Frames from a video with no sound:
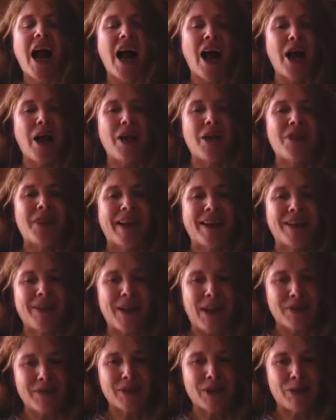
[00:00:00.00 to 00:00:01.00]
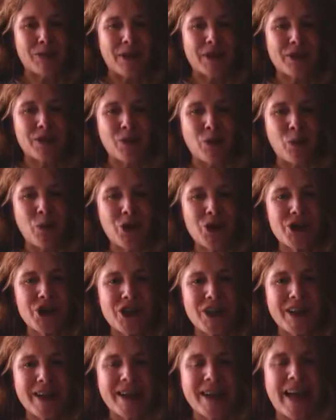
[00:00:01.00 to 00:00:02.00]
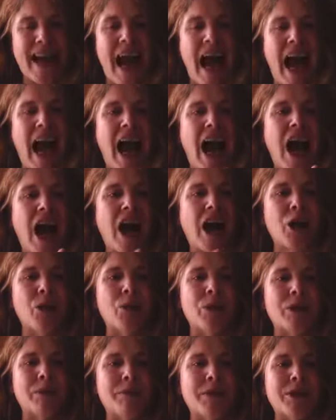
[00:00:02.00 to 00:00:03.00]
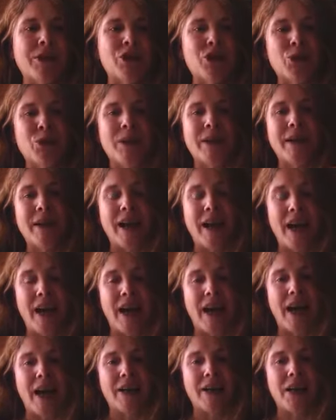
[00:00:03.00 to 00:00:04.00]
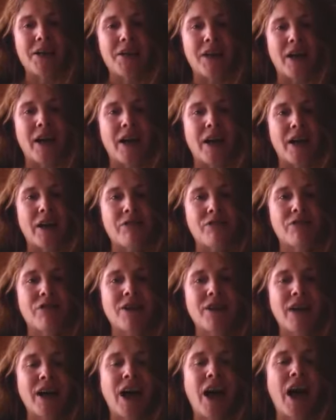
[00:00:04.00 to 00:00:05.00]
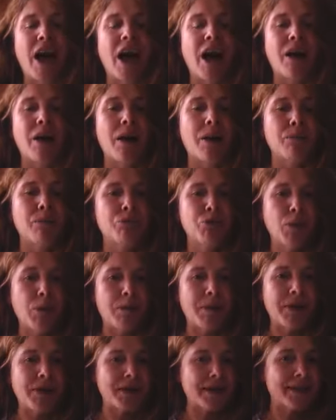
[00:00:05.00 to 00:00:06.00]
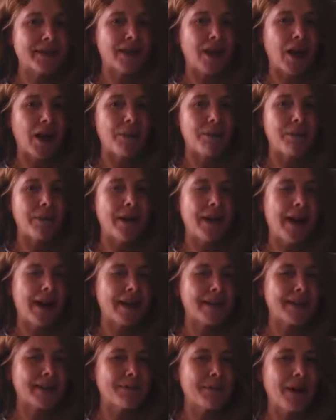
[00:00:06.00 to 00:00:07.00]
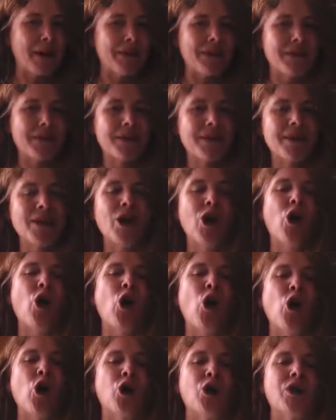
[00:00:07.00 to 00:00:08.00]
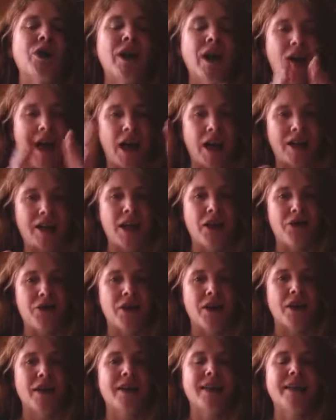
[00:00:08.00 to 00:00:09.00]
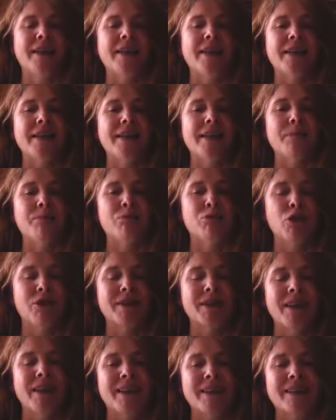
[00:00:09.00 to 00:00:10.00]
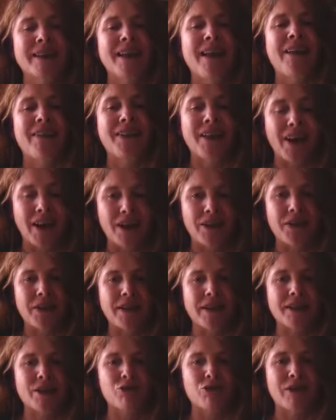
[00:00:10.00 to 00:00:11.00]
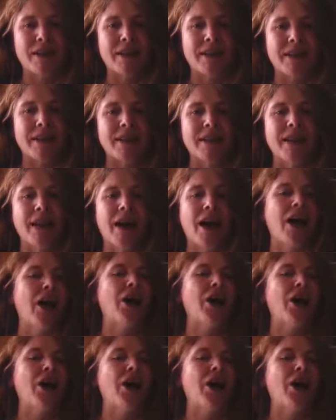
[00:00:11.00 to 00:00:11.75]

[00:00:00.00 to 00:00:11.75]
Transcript: Thank you ever so much for watching. I will be doing another live, probably this time next month, on another key product that I think is really